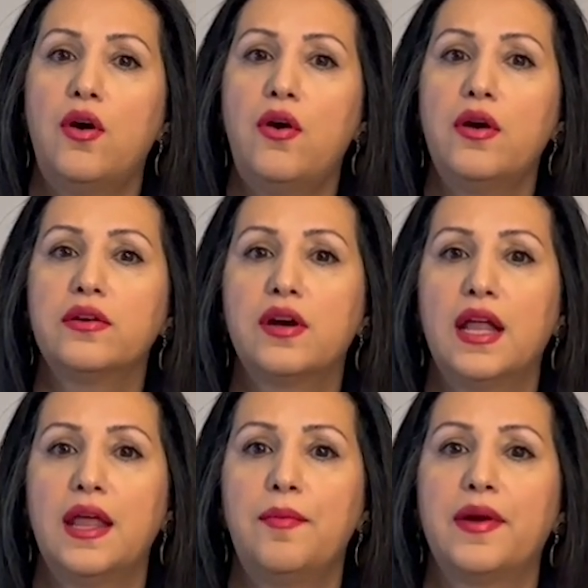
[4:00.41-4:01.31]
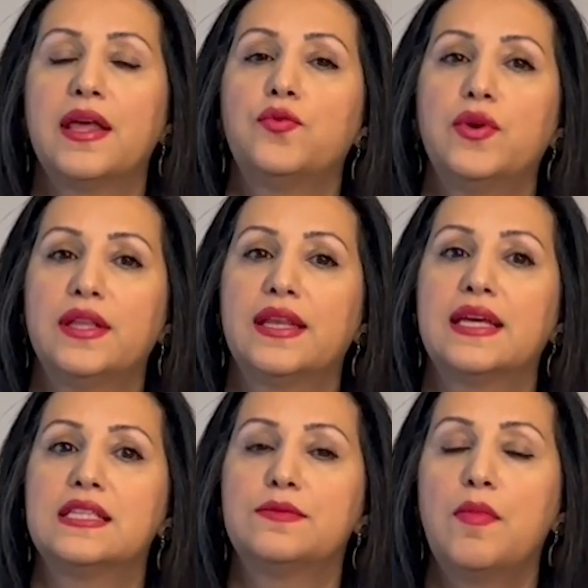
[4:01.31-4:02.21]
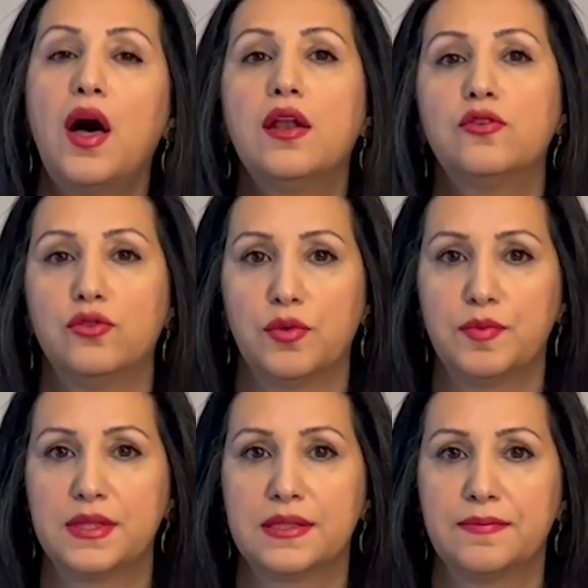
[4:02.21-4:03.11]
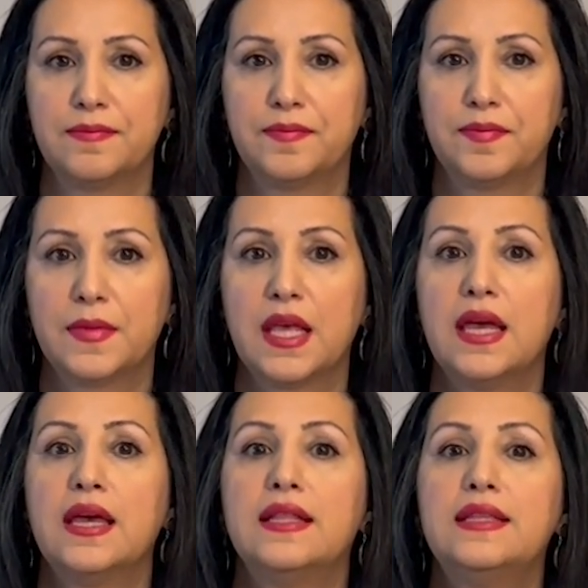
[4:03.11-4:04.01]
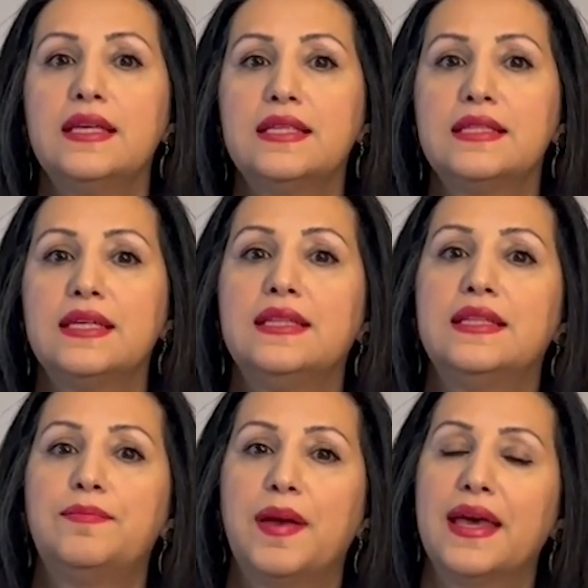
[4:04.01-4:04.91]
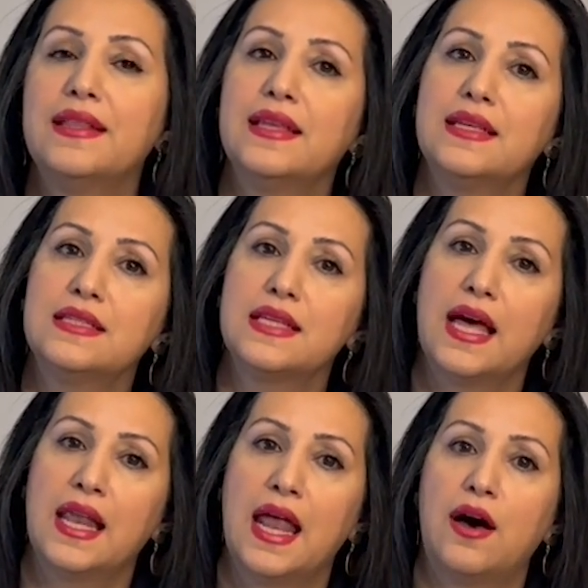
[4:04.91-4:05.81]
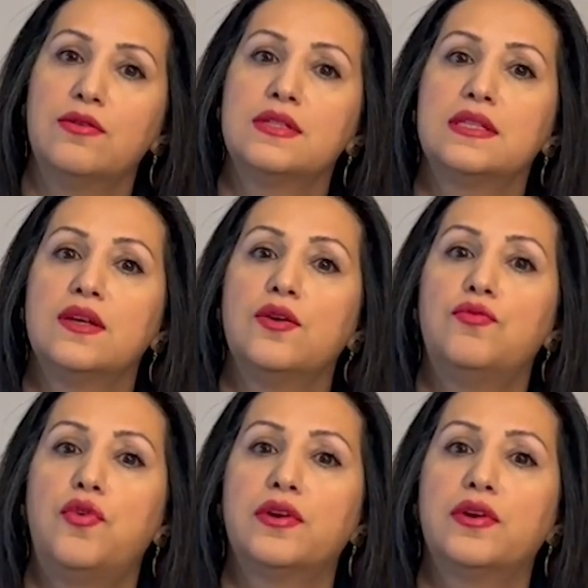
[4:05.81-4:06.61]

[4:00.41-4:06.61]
or collaborate within small groups. This independence allows for